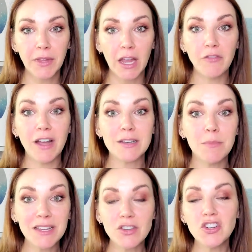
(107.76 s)
In fact,
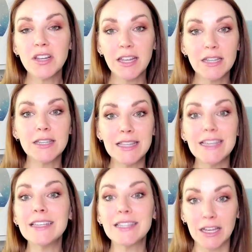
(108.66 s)
messaging is
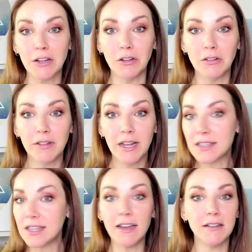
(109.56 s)
the skill.
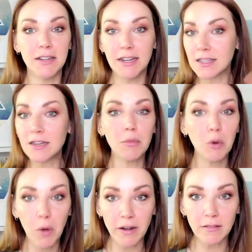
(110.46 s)
It's it, it's number
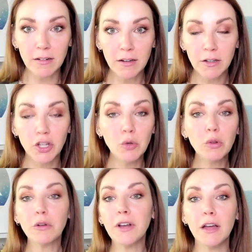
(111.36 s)
one you
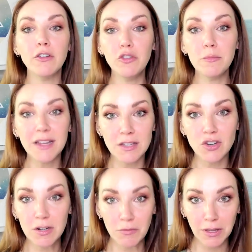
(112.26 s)
learn how to do
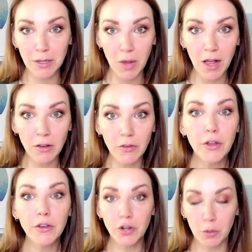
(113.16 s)
messaging really well,
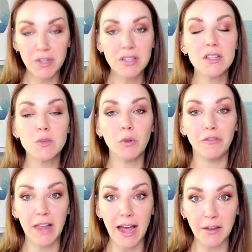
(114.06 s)
your business will
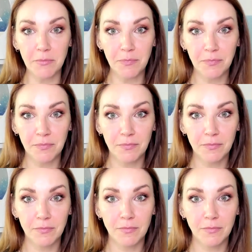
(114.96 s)
fly.
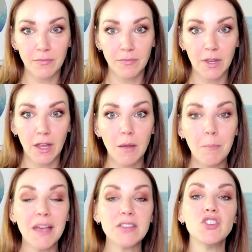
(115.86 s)

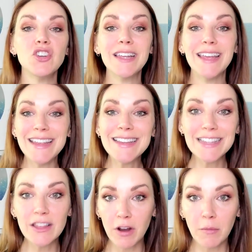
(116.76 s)
Messaging
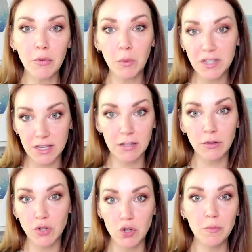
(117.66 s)
is the number one skill
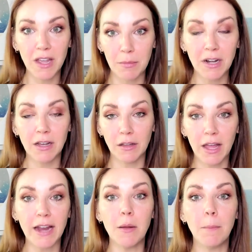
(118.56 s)
to make money
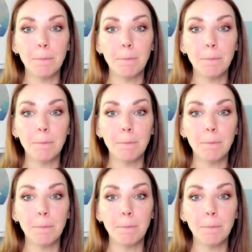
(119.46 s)
online,